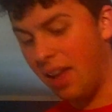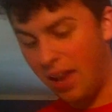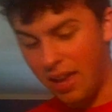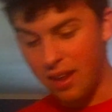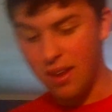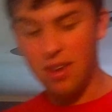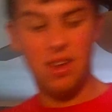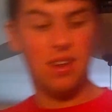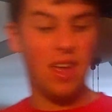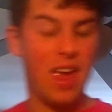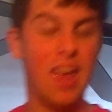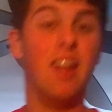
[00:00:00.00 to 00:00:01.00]
an
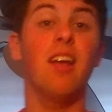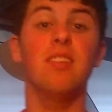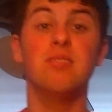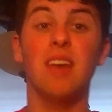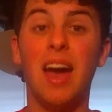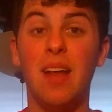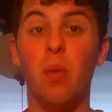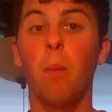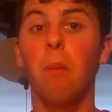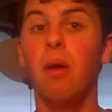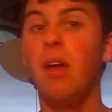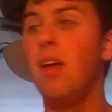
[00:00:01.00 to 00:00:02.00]
in an
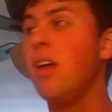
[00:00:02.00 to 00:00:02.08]
asylum.